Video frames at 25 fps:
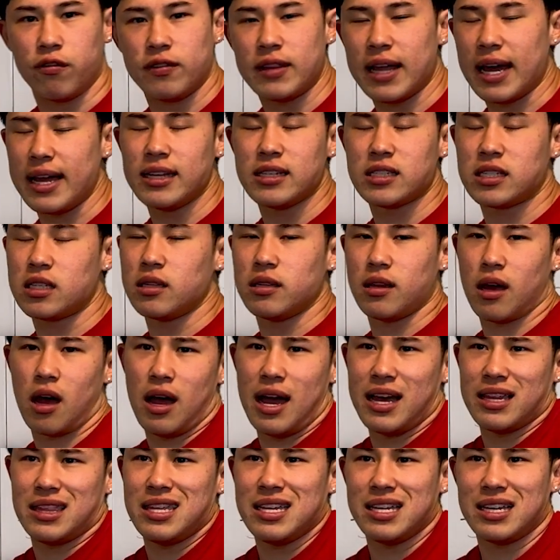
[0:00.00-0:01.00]
That is,
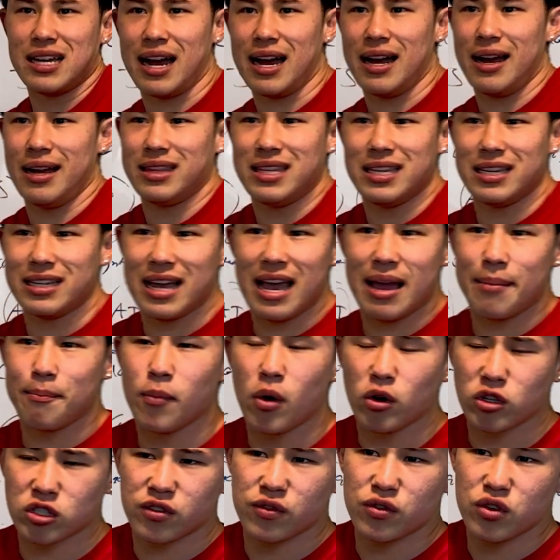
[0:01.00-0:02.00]
I think
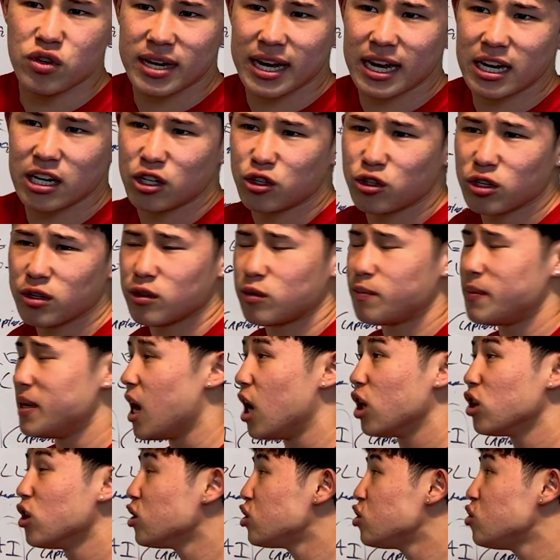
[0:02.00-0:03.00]
most of you kind of agree with me,
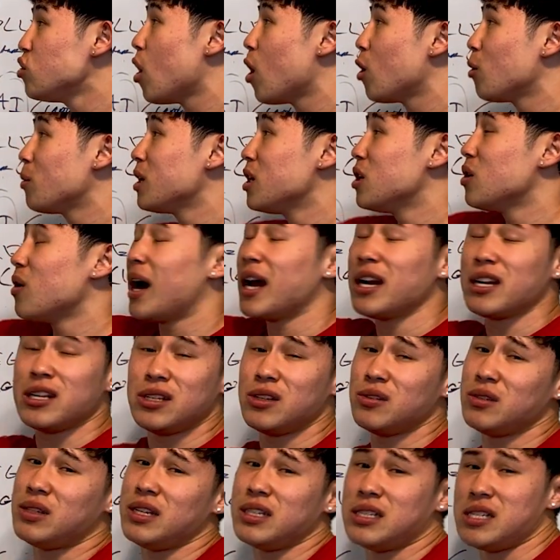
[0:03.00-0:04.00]
unless you already know how to
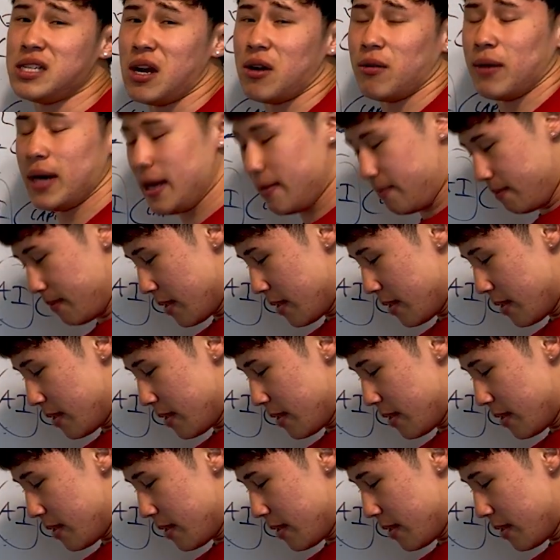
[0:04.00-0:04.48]
do TTO, right?